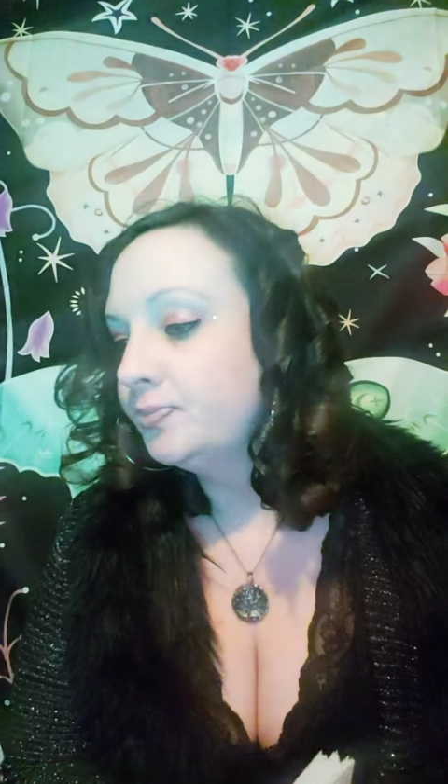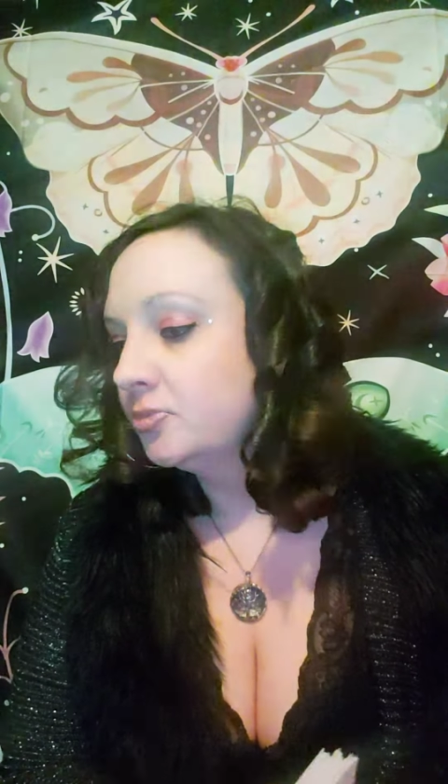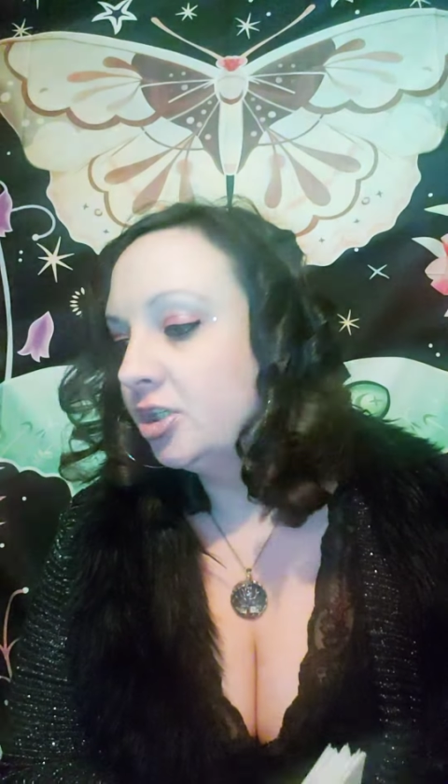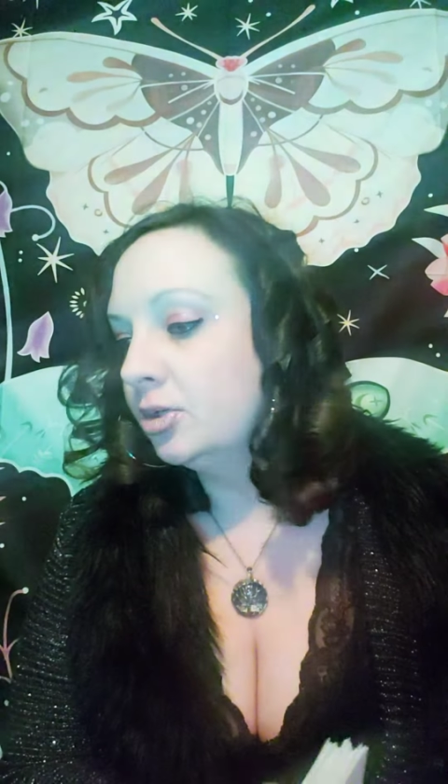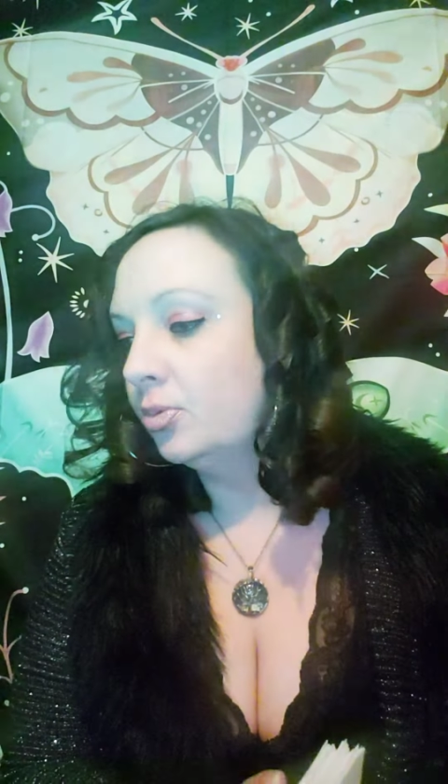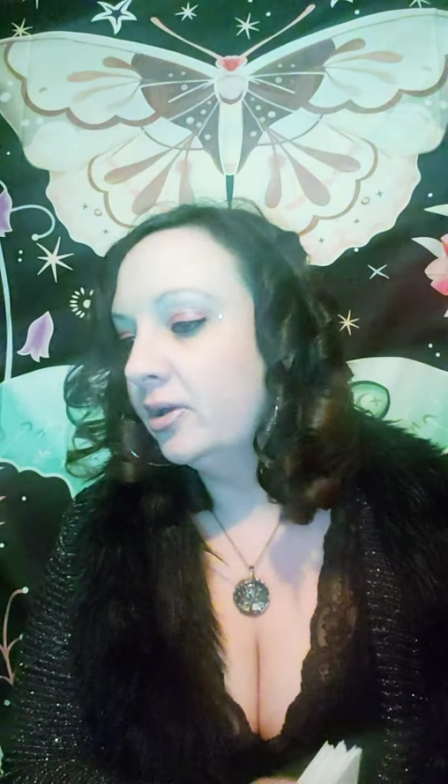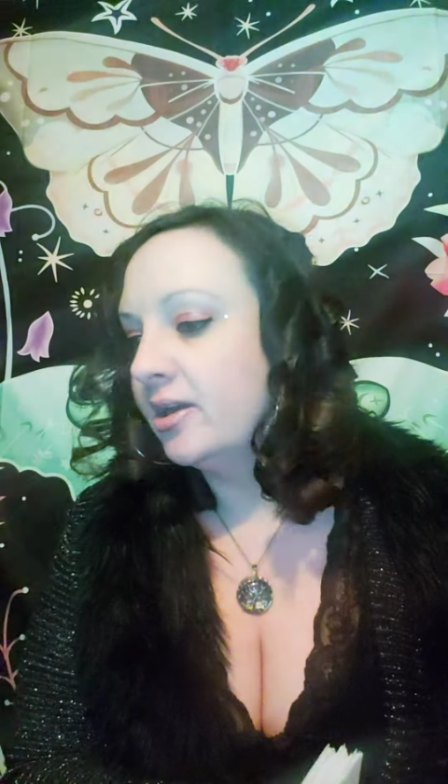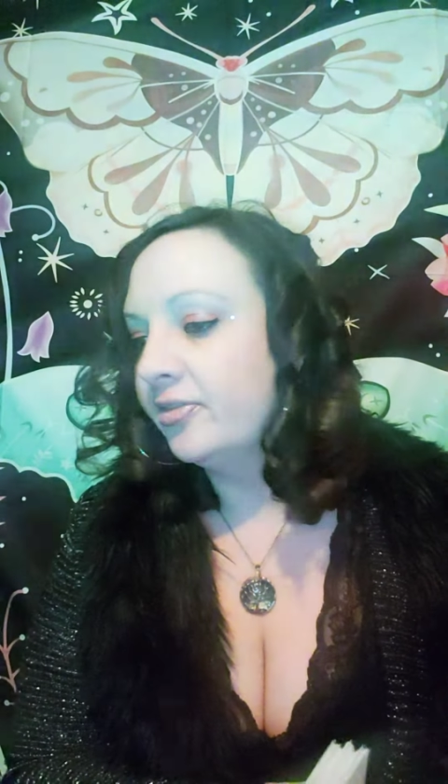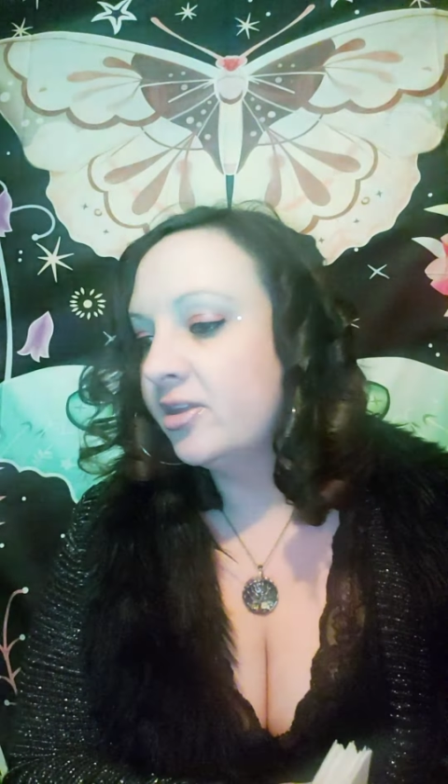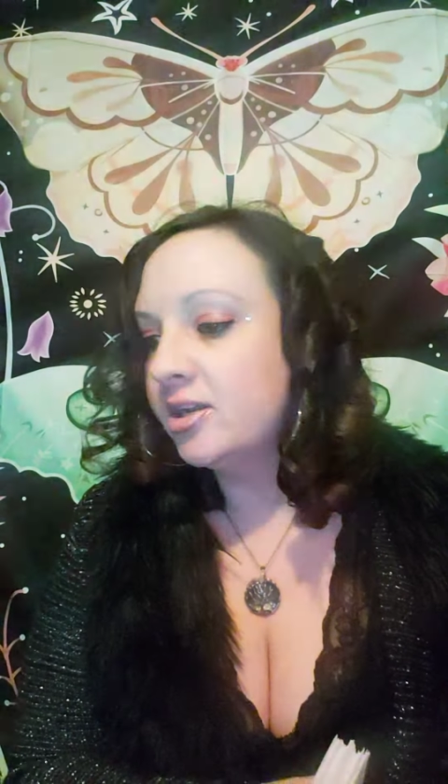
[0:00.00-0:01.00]
You don't want
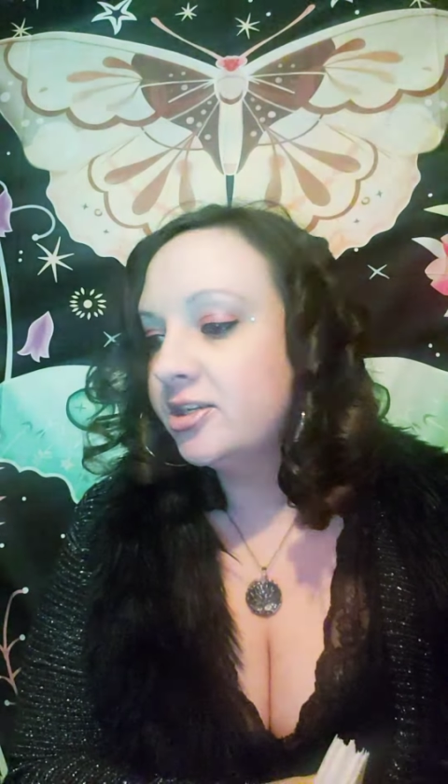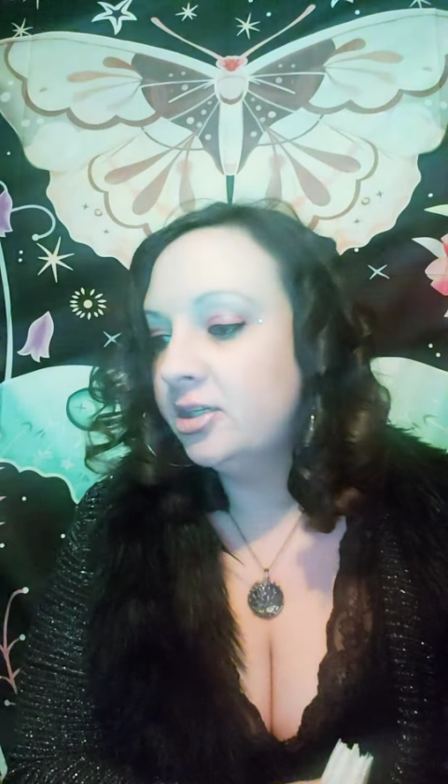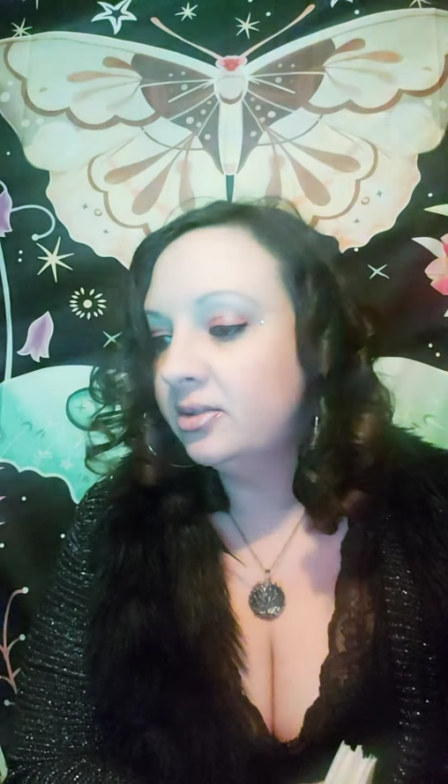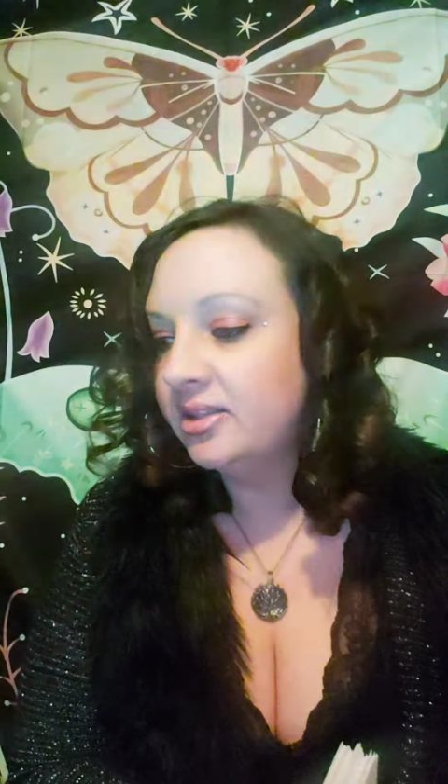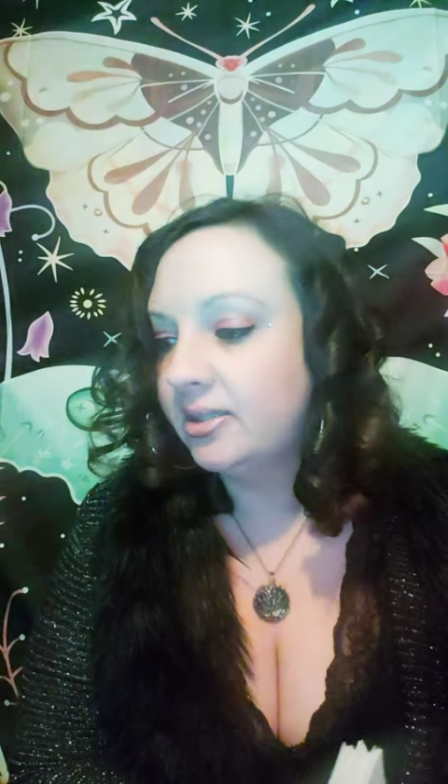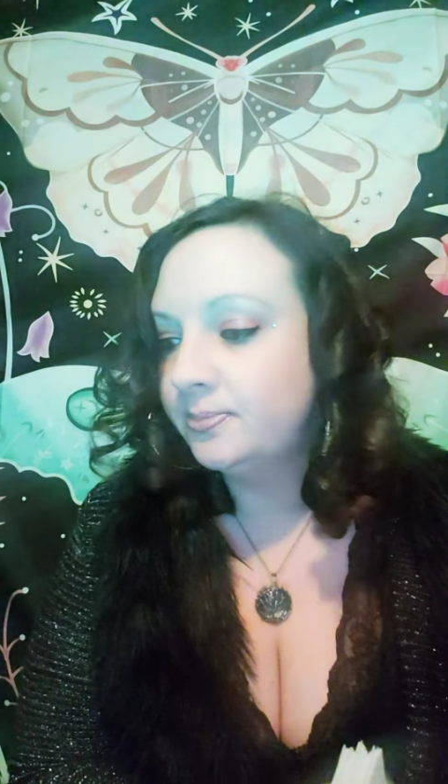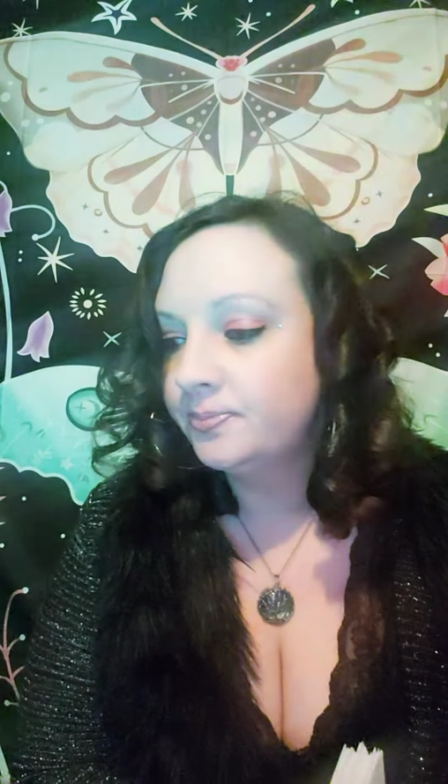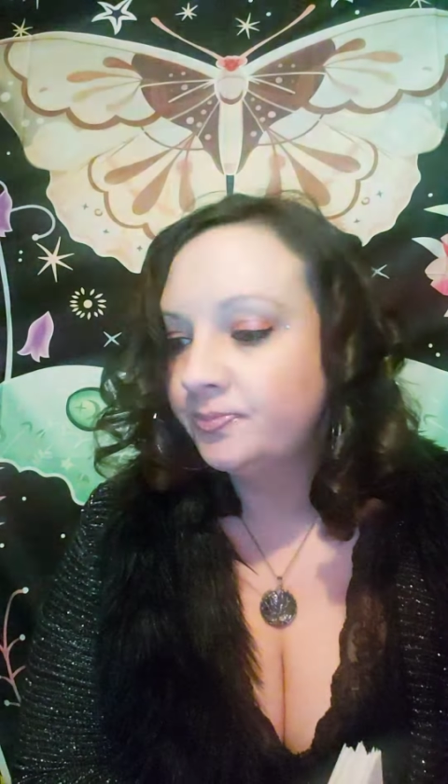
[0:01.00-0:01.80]
nothing to do with them.